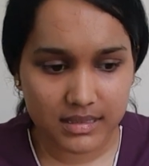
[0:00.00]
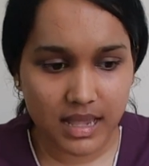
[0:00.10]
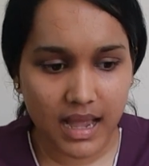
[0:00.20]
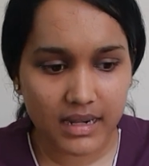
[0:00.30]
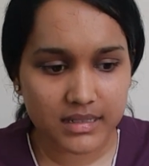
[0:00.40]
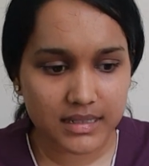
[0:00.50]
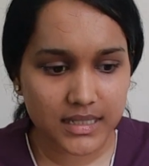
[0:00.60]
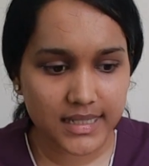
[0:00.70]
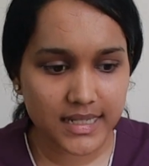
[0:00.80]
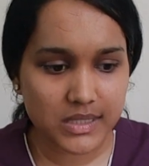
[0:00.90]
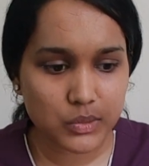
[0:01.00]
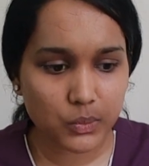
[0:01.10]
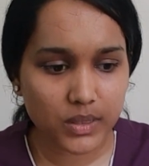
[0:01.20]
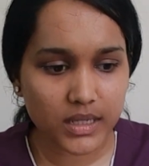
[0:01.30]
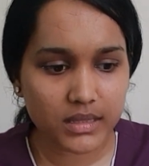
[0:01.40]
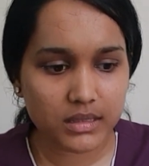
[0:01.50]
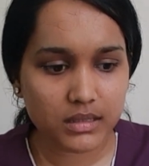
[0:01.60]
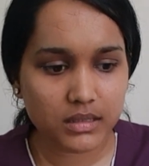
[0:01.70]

that it deals with